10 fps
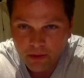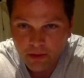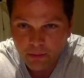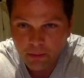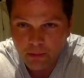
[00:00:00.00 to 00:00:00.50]
your
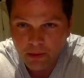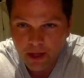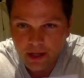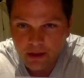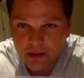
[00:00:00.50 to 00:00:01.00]

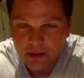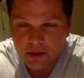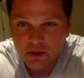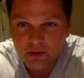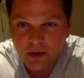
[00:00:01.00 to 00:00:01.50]
brain is
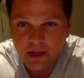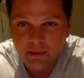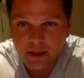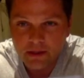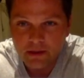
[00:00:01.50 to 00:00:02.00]
trying to
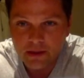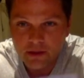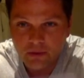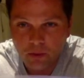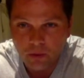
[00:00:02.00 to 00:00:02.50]
make sense
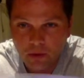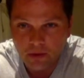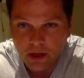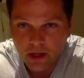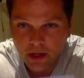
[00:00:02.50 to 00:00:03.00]
of the
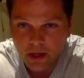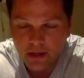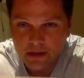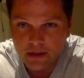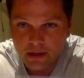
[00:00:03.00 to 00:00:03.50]
world and
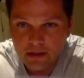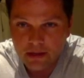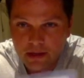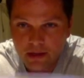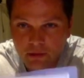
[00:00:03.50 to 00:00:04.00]
it's not
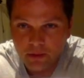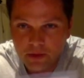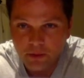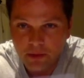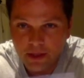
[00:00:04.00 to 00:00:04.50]
seeing what's
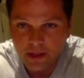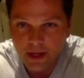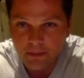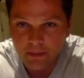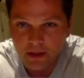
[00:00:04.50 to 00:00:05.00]
really
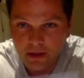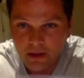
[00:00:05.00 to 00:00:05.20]
happening.